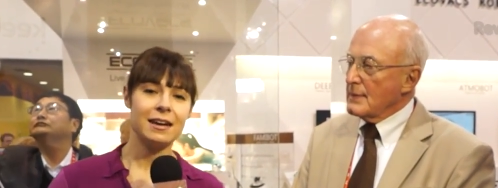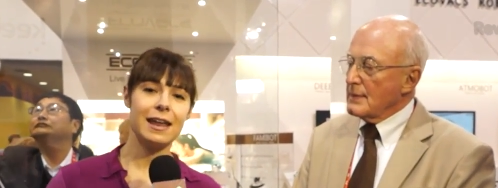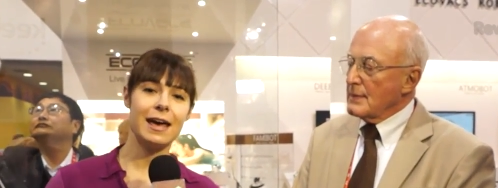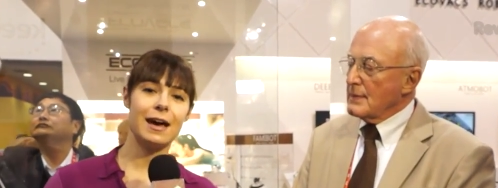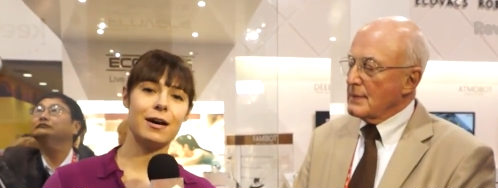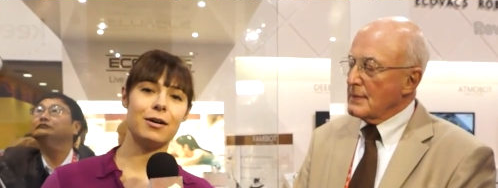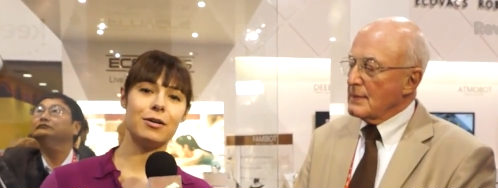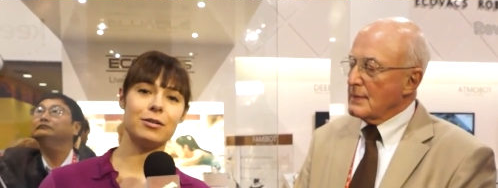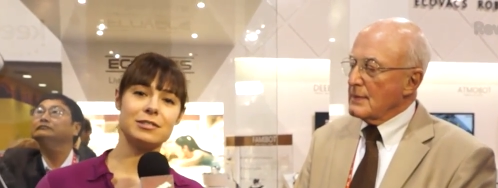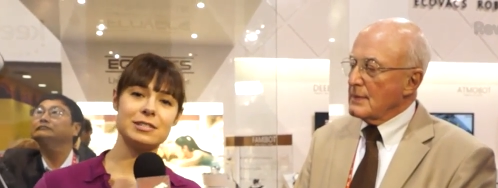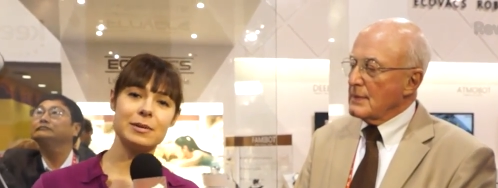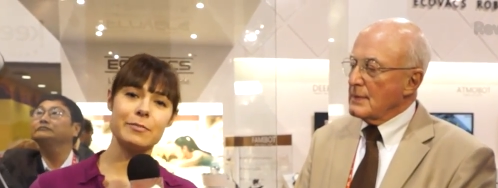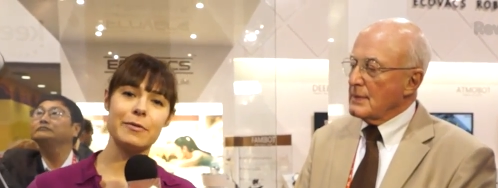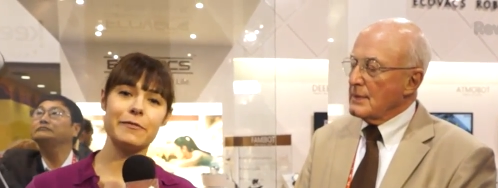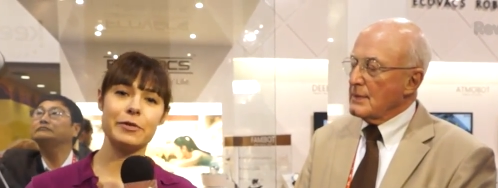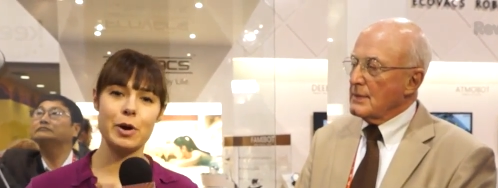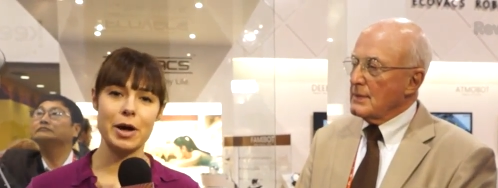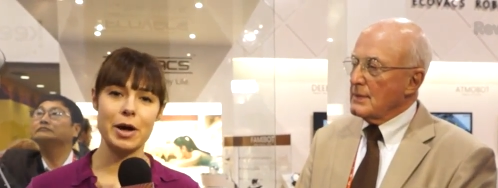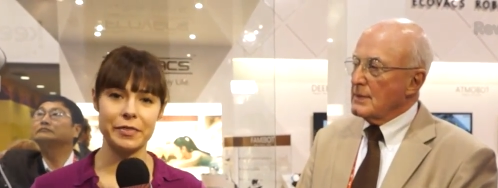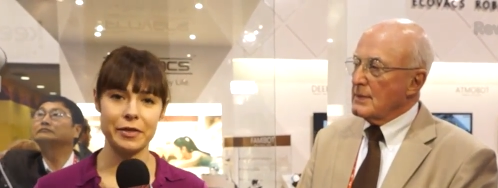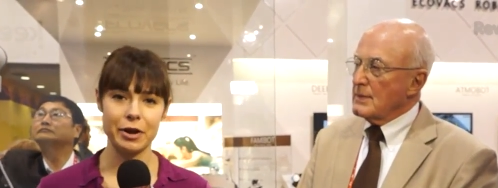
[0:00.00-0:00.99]
Speaker 1: Now, some
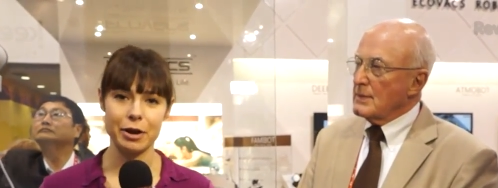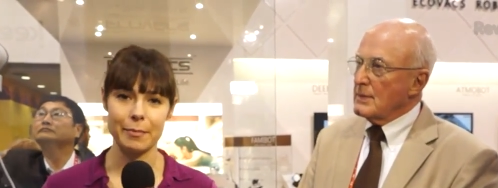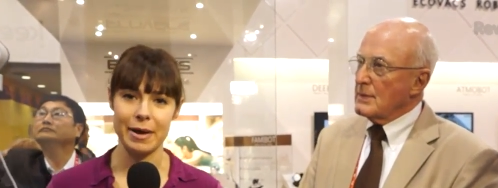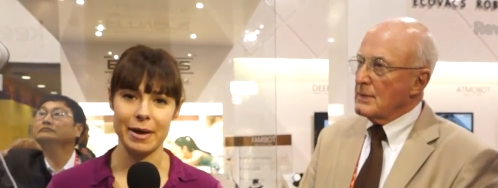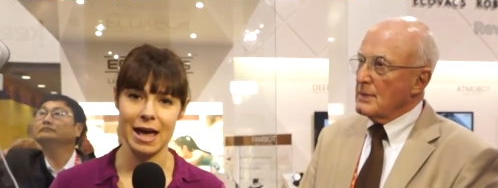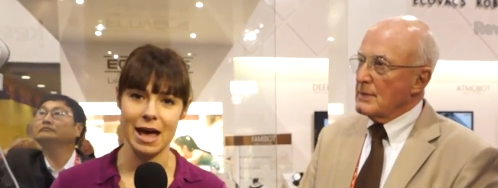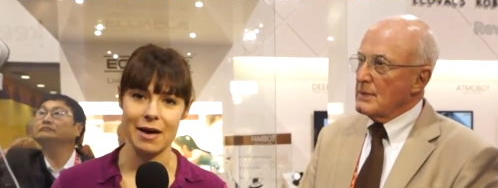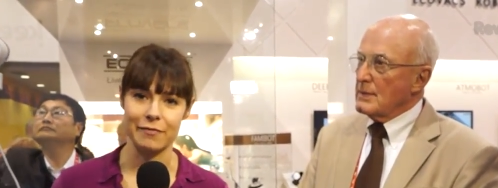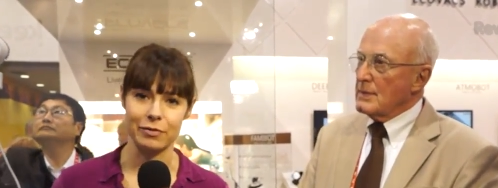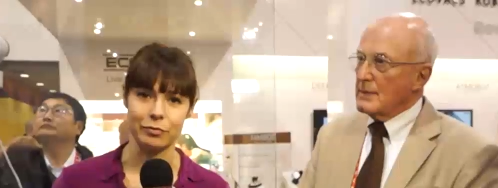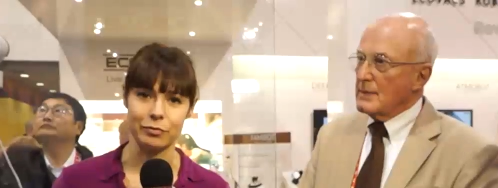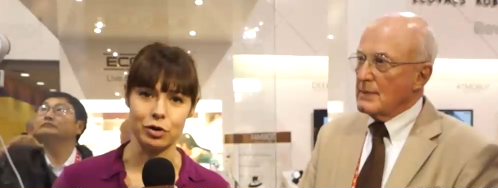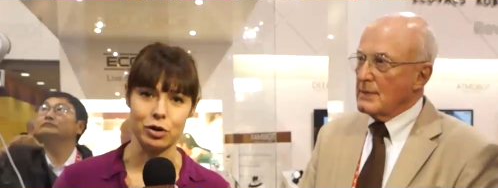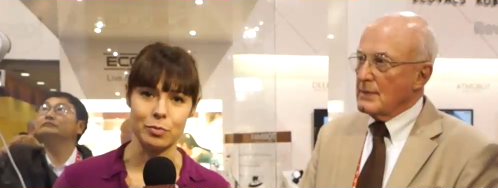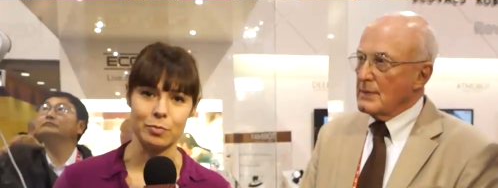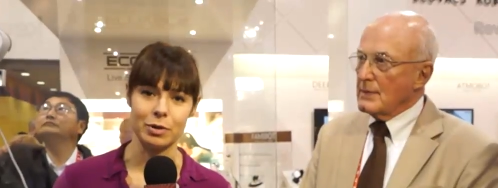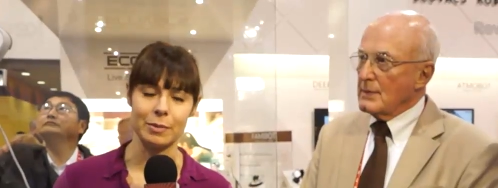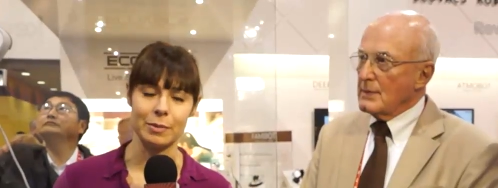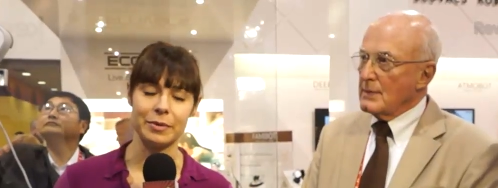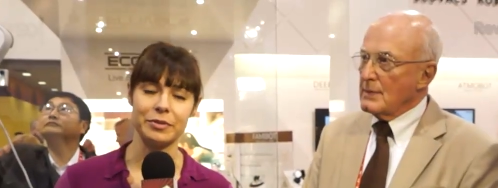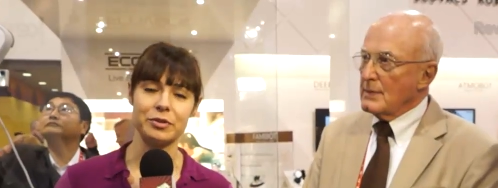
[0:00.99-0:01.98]
of you out there may have a
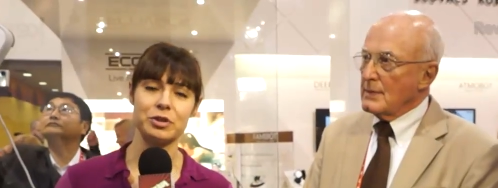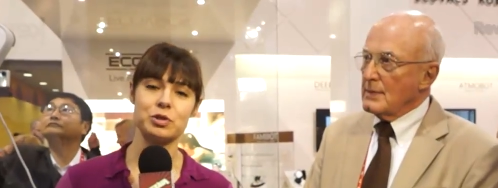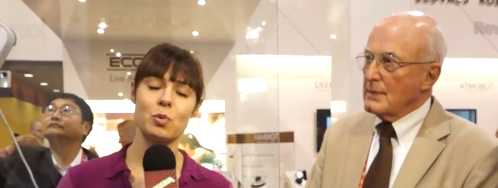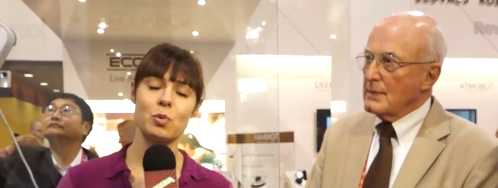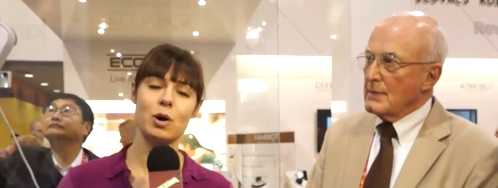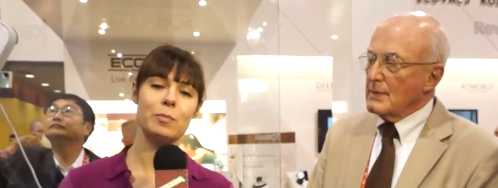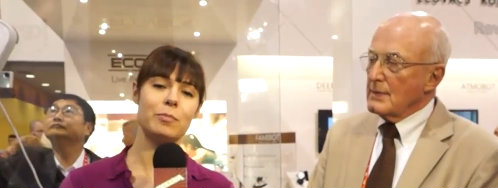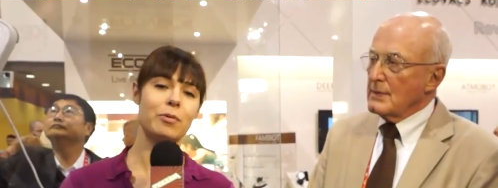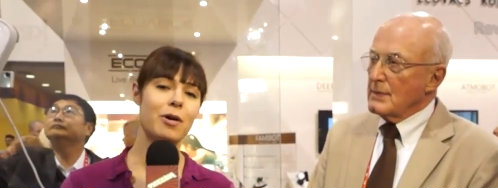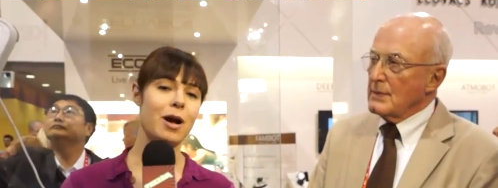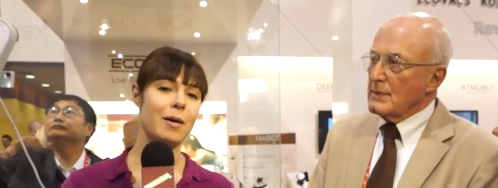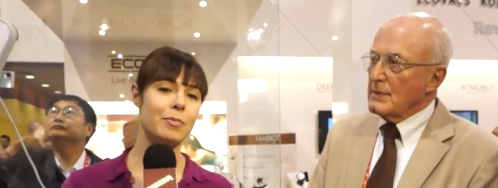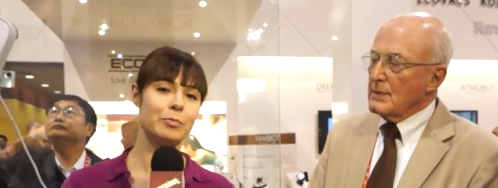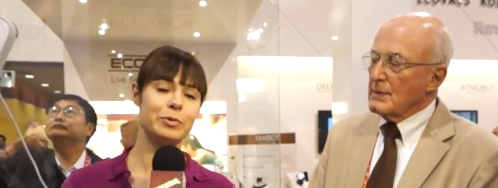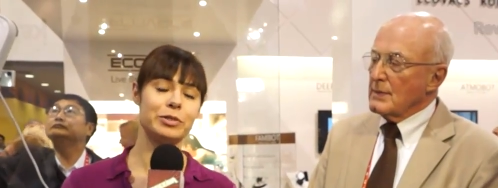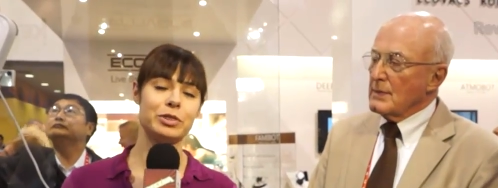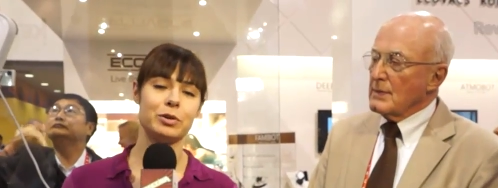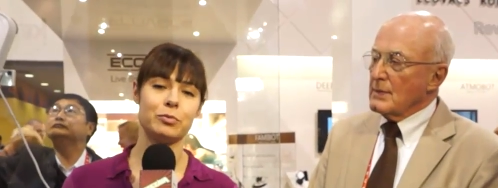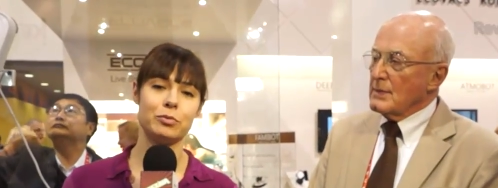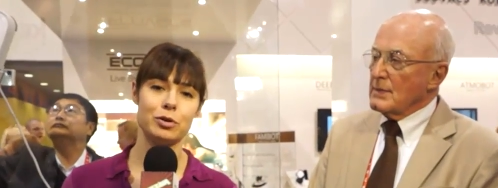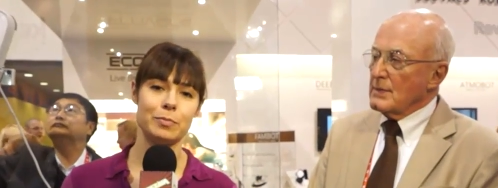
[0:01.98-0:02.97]
Roomba, but there's one
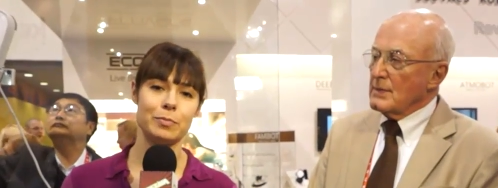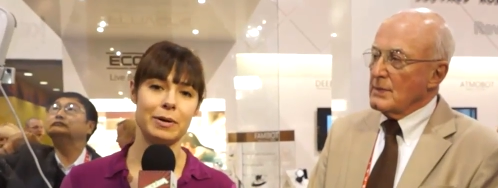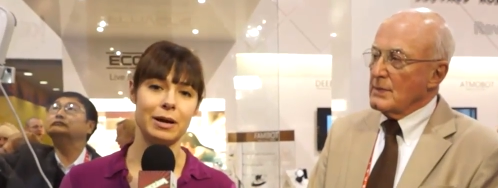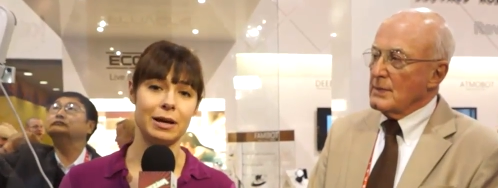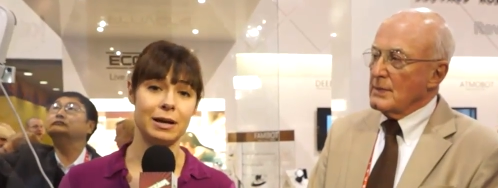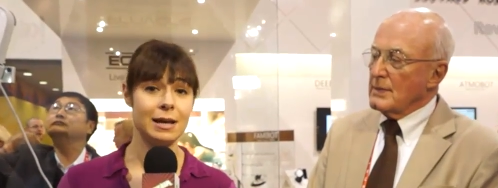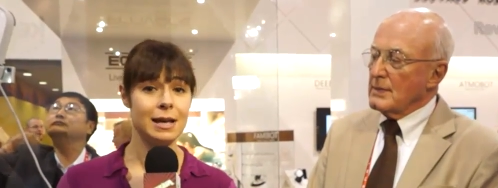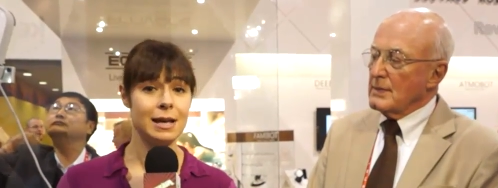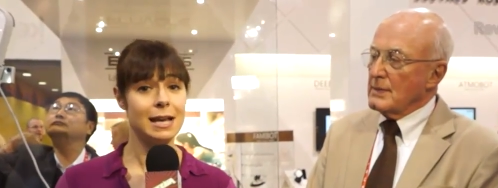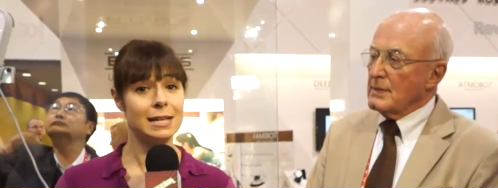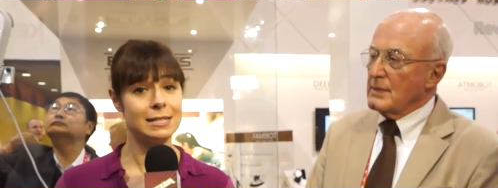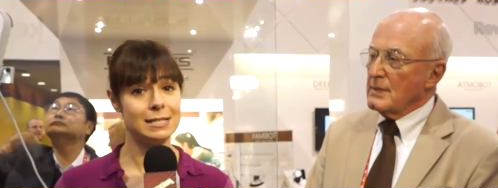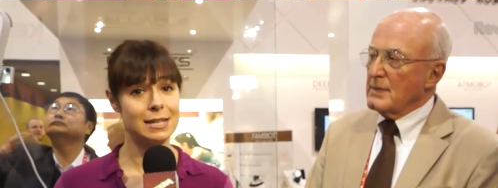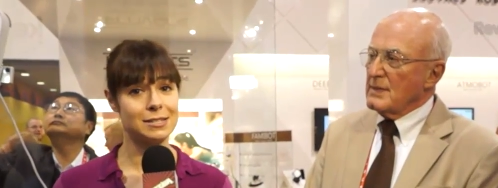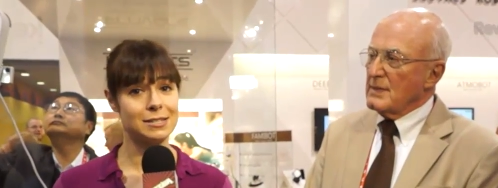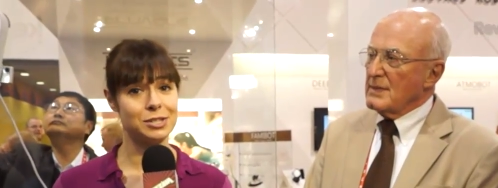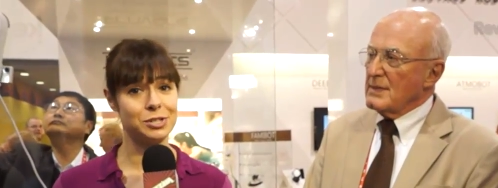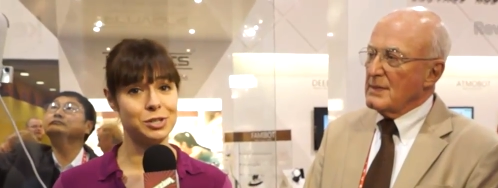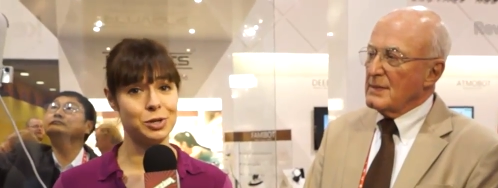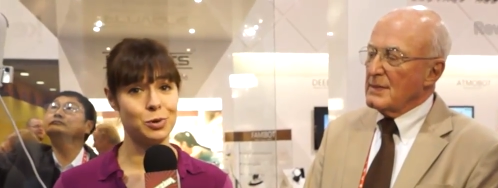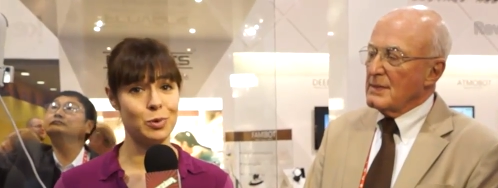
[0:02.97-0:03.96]
problem with the Roomba it
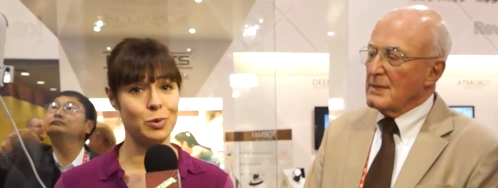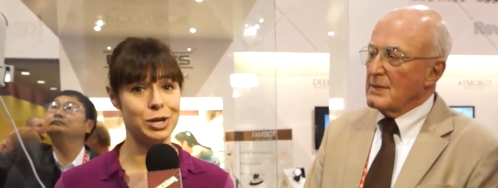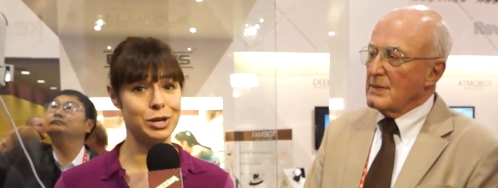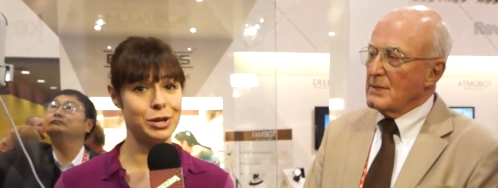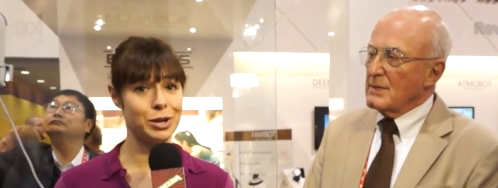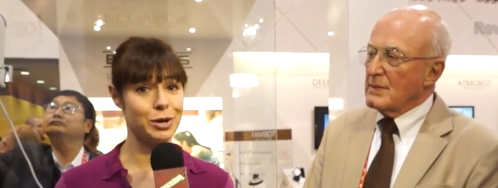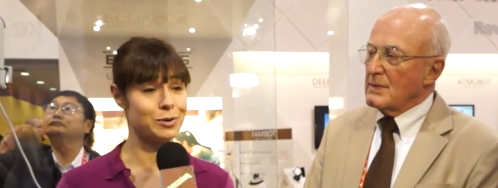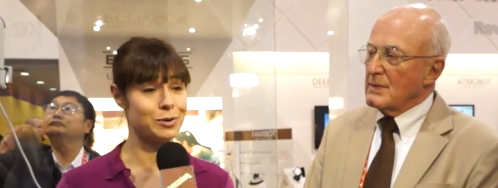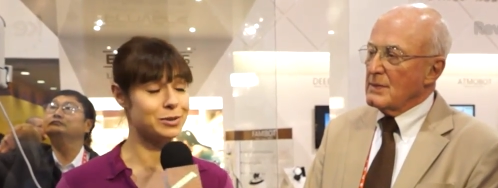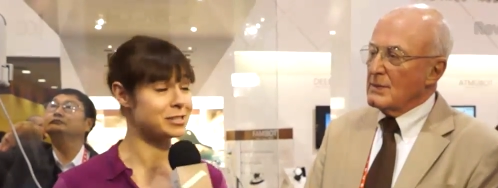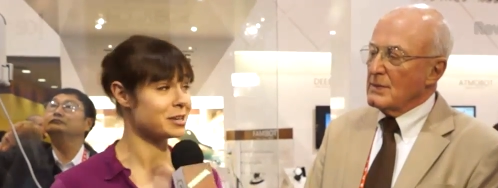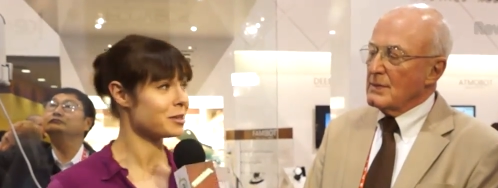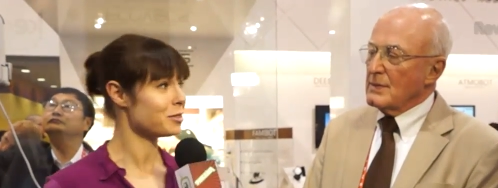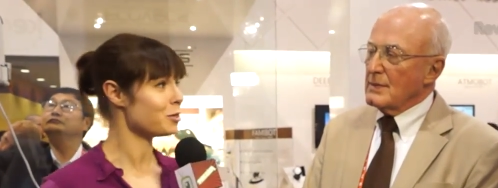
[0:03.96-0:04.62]
doesn't do Windows.